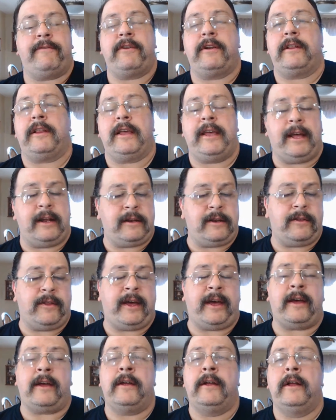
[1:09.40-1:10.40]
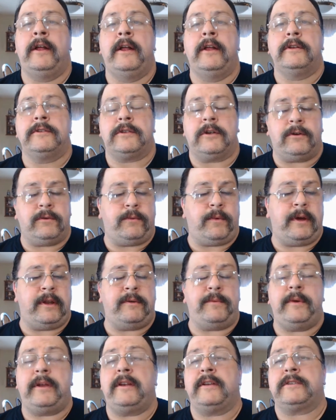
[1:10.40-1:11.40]
definitely onto that so
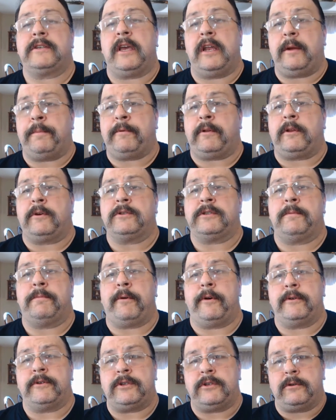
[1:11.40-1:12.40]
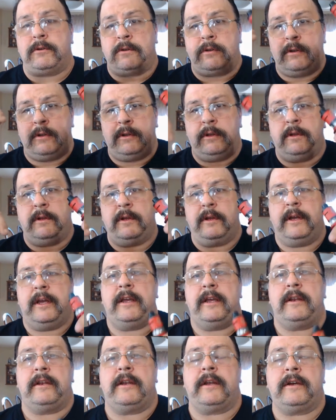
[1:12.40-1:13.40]
why don't we just get up close and personal
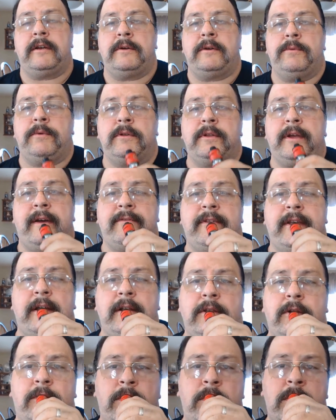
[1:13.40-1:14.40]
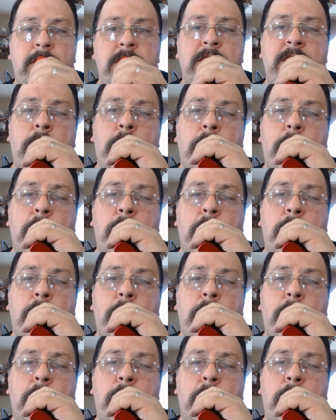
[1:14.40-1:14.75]
and uh, we'll dive down low